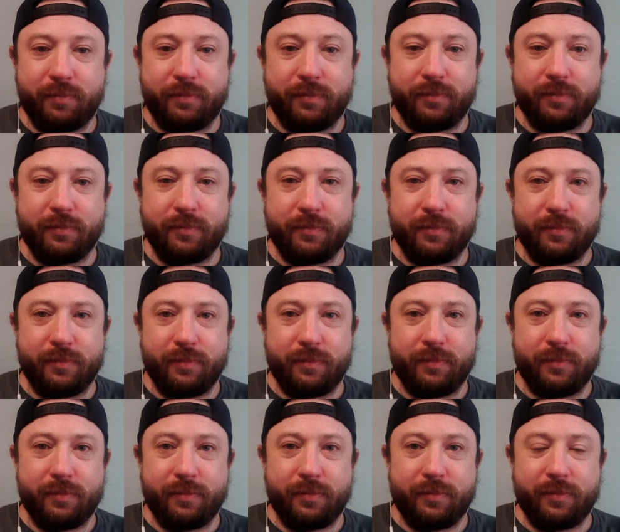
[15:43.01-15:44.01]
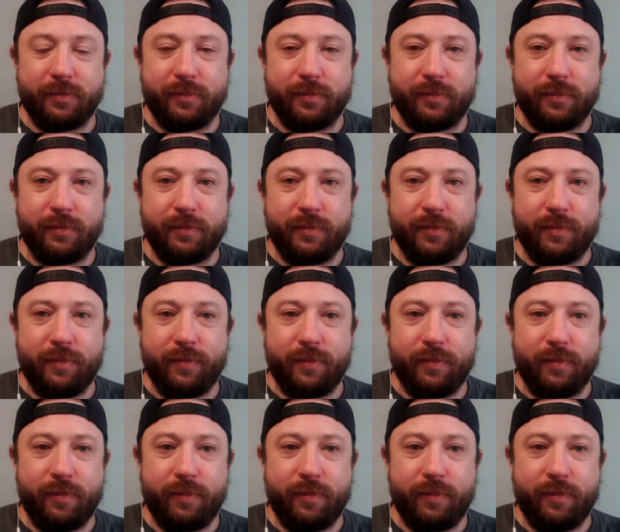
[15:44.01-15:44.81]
[no speech]